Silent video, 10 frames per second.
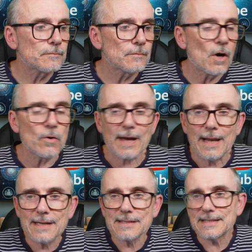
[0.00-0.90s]
Okay,
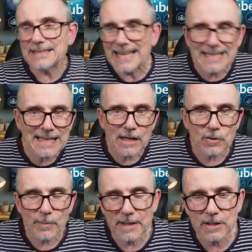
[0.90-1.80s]
let's test out
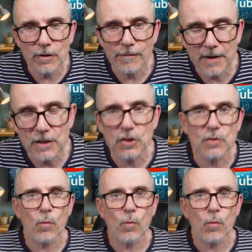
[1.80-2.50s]
some of these new features.